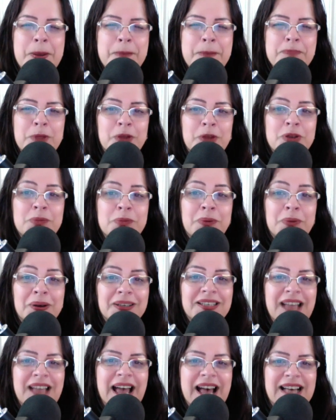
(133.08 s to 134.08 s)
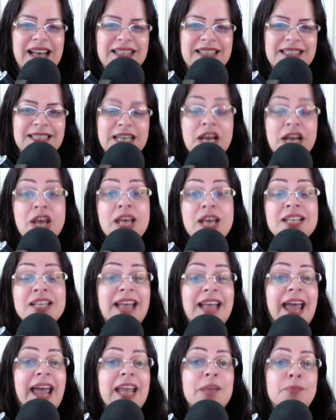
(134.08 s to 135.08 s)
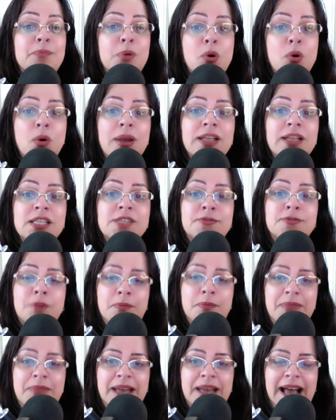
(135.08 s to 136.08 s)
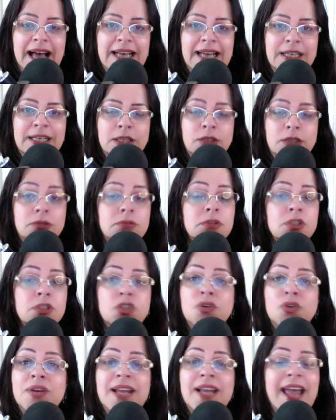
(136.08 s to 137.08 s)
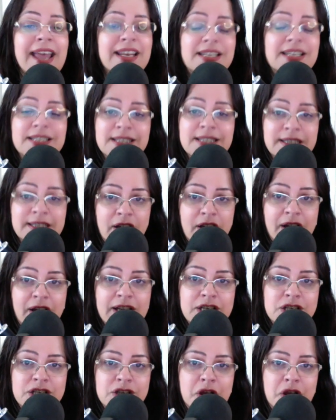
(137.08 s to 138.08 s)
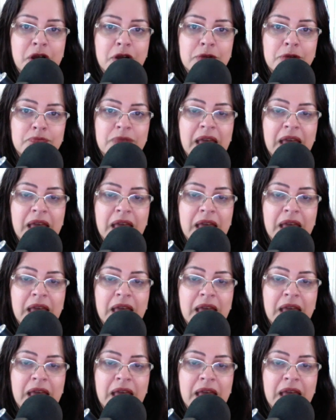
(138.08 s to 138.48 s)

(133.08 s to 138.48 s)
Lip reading: on your podcast. Take points from that article, create a slideshow.